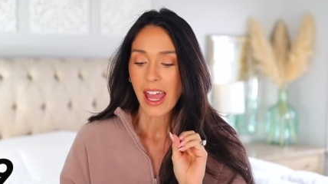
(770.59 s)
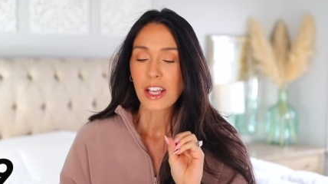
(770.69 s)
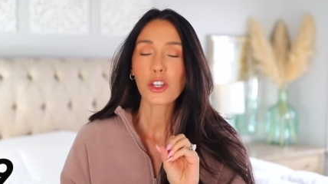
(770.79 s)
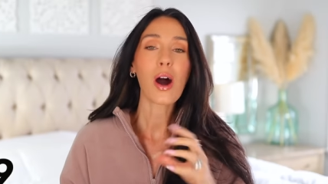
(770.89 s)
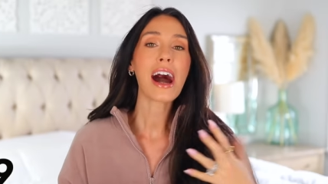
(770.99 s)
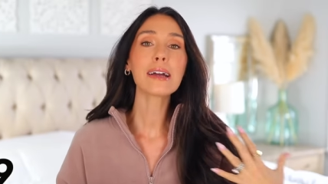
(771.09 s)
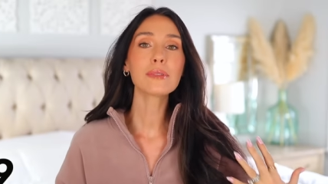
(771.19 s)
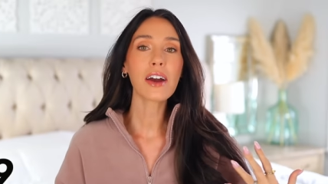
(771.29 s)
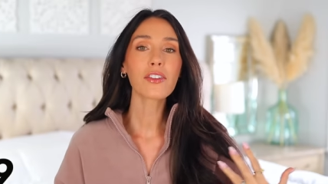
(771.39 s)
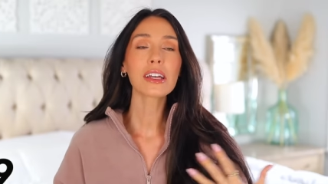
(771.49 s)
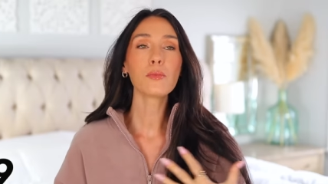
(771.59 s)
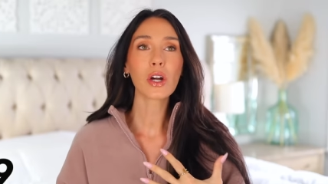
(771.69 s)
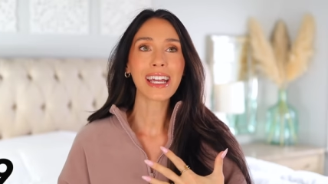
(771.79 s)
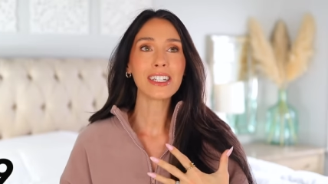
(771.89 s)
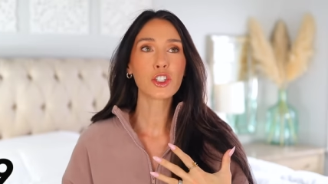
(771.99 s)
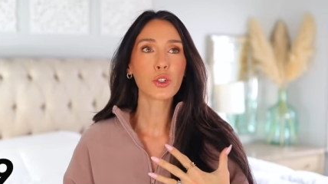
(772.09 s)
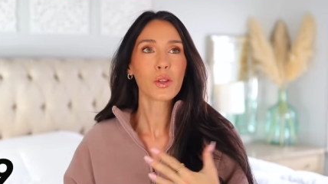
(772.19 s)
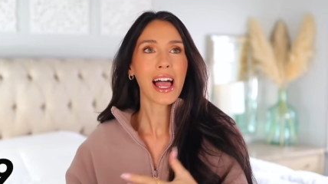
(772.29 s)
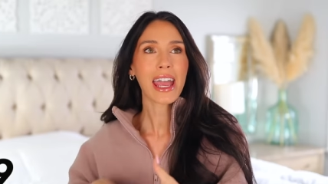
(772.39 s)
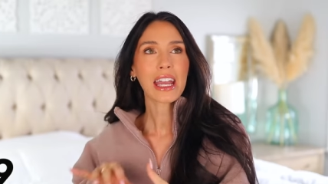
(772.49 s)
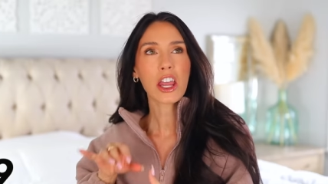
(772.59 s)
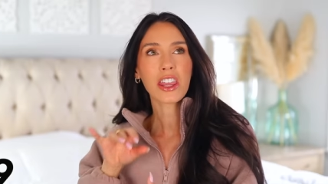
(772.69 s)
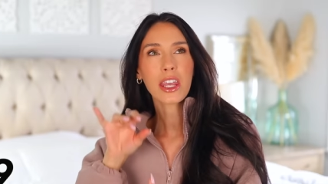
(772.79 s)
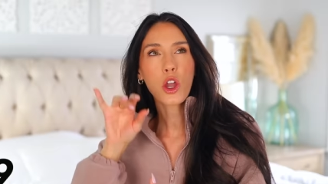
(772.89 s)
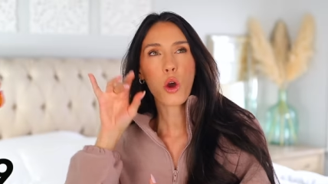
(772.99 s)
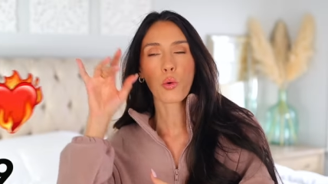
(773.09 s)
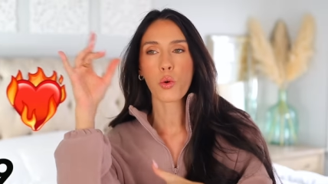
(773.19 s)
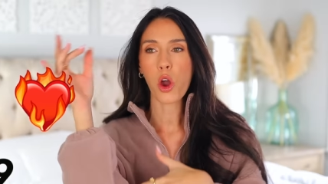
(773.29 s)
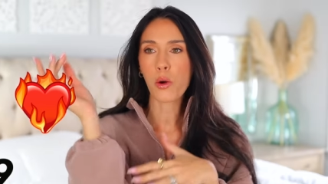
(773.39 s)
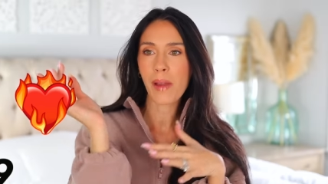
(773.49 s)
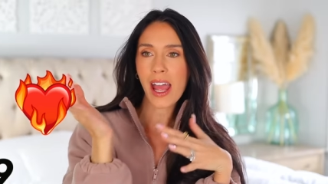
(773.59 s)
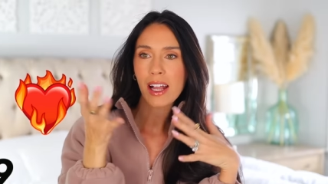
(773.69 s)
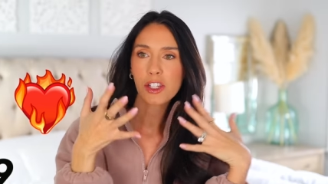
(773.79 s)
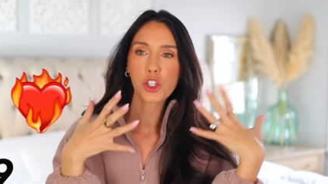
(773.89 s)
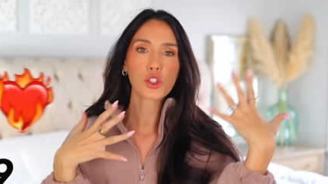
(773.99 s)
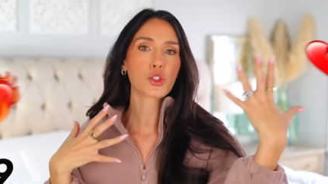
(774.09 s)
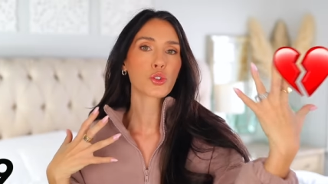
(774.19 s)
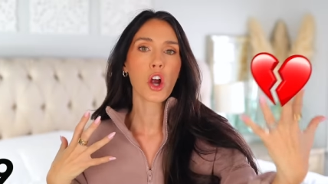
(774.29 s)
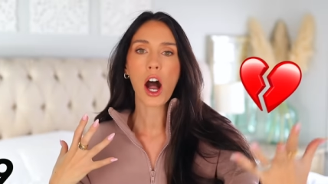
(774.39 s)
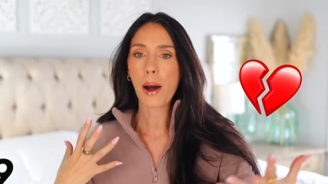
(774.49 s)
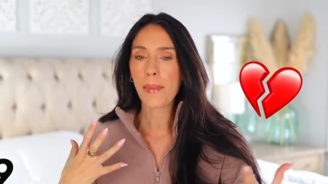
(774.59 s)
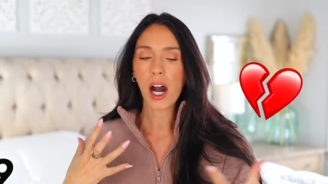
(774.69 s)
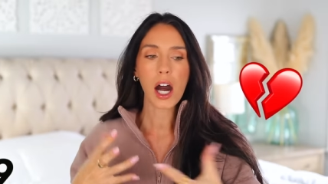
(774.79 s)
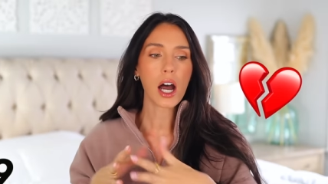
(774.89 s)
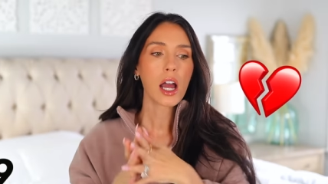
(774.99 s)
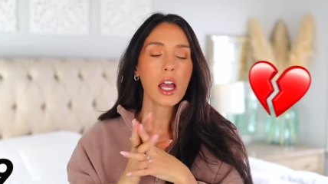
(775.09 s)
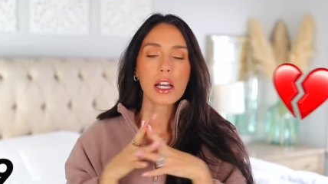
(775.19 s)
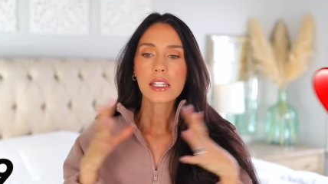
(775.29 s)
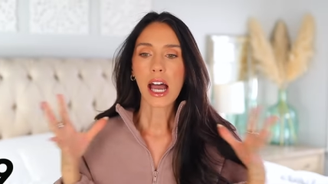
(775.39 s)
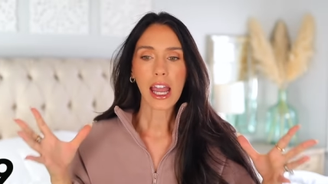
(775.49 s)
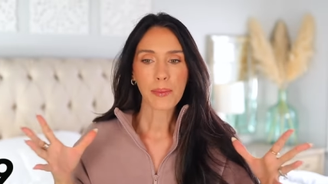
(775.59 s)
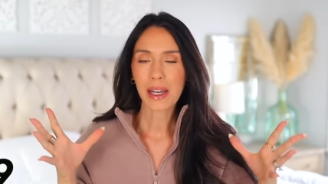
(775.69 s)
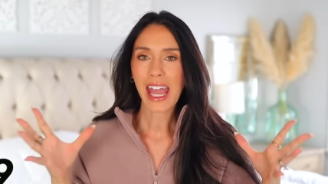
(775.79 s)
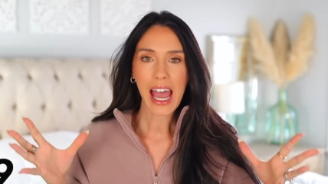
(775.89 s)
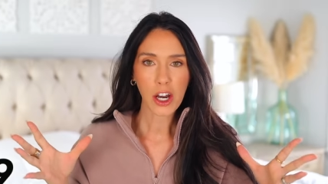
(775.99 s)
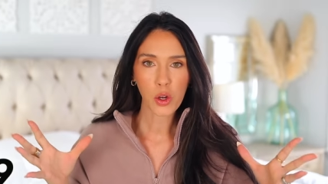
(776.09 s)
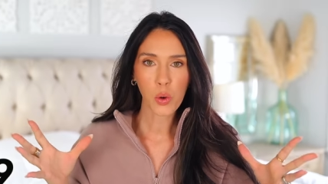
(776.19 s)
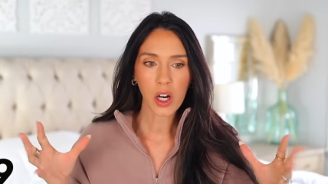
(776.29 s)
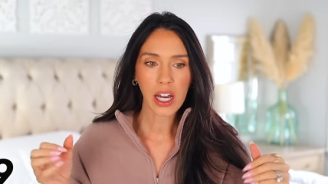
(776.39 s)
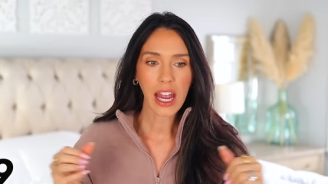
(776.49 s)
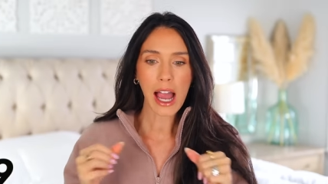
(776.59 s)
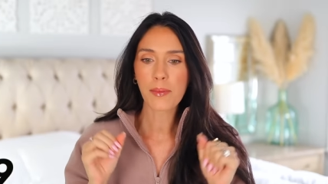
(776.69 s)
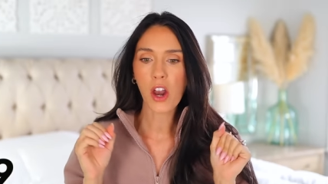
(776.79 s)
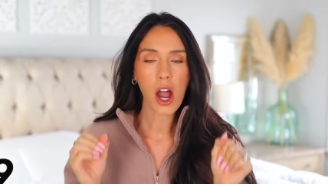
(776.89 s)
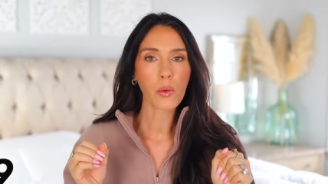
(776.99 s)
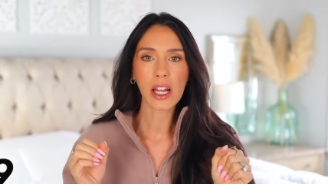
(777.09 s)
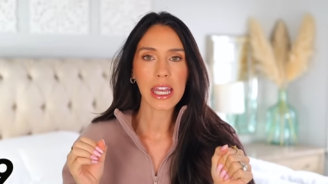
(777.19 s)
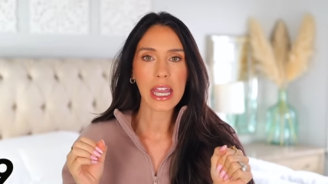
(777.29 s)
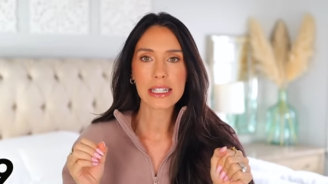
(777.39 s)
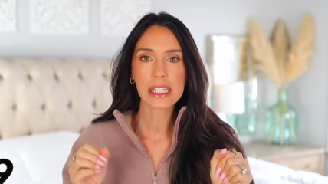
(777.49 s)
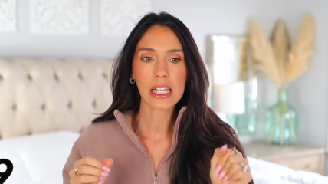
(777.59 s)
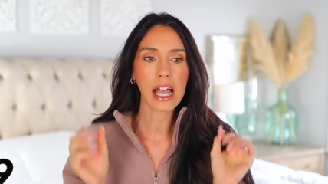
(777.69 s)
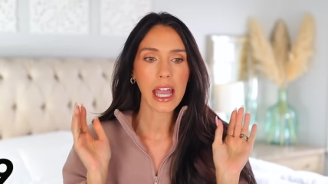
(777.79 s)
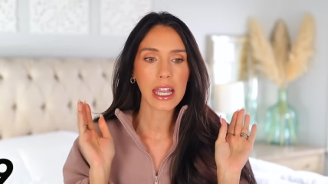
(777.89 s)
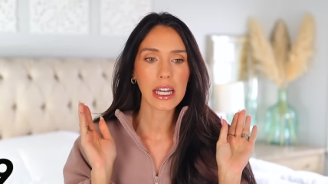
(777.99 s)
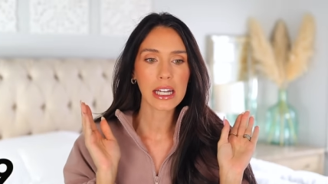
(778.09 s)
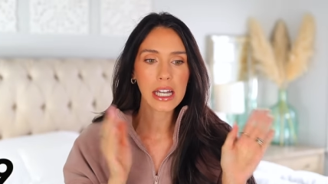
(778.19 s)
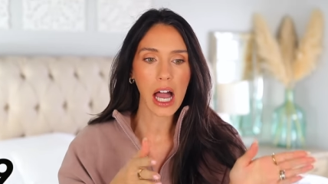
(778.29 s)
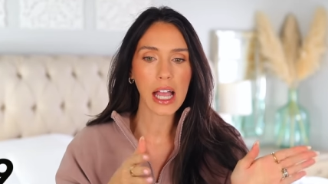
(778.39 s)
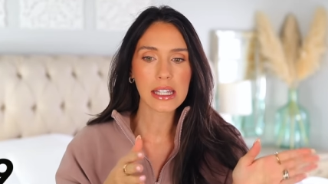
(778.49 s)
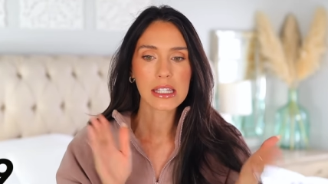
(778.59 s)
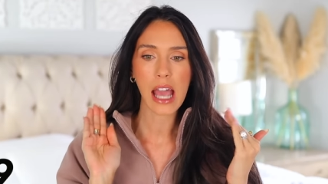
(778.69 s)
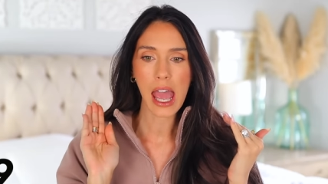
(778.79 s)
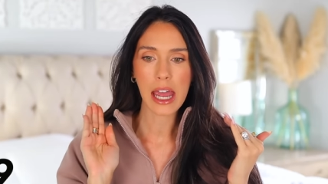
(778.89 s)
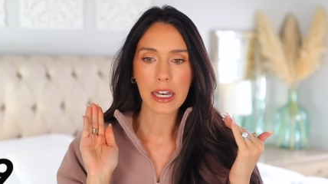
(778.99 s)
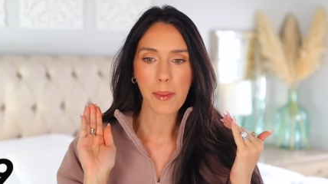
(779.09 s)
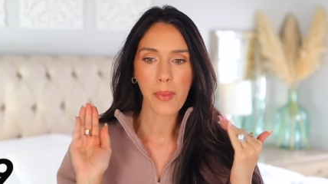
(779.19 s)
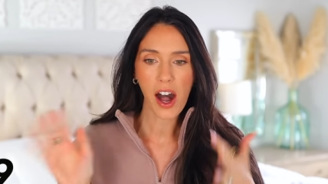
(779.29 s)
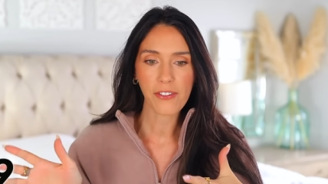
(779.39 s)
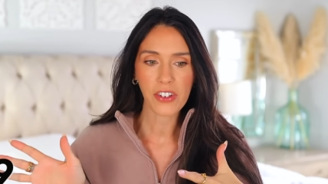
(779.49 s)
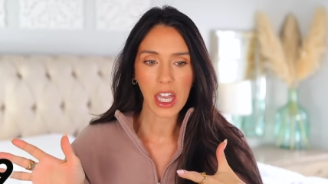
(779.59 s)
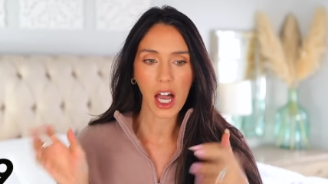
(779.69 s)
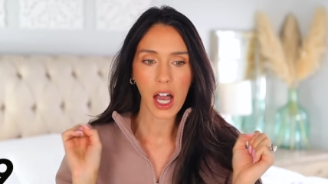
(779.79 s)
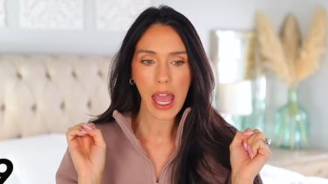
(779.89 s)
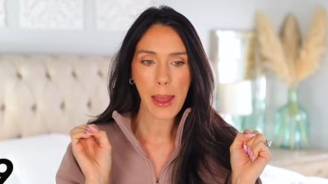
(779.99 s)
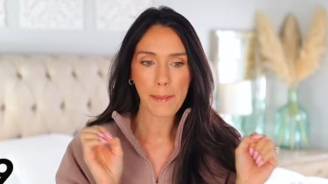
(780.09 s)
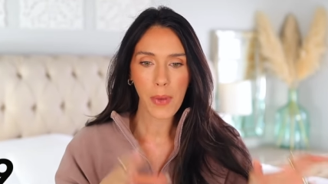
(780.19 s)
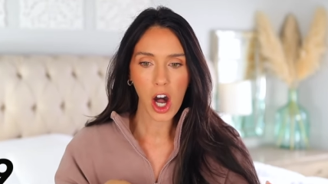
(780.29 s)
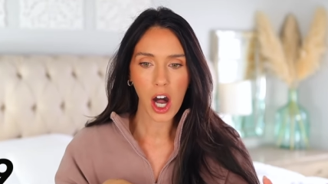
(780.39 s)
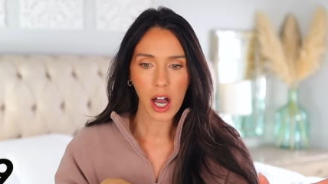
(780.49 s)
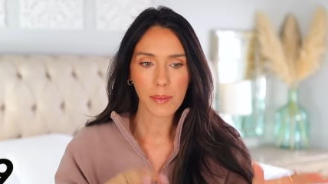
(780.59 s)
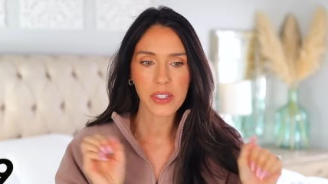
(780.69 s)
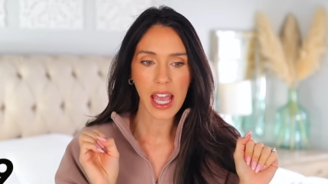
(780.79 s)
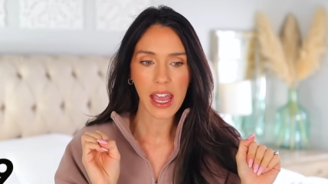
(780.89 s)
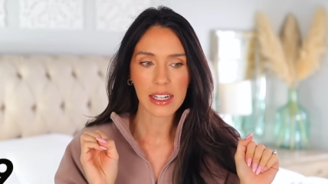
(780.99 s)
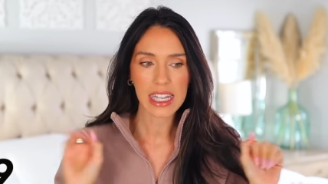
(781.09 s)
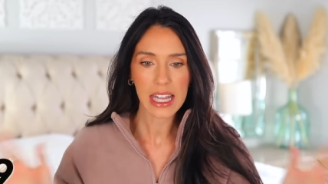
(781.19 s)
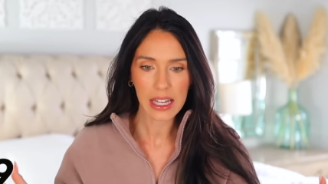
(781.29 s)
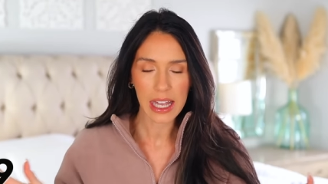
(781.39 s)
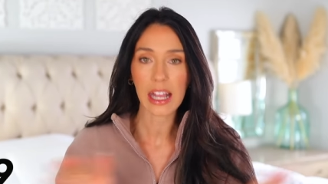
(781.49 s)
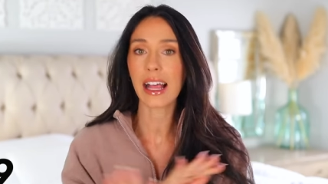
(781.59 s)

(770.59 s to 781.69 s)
So I'm definitely more into like the romance drama type category. I'm not really into like guns and mafia and mobs and killing.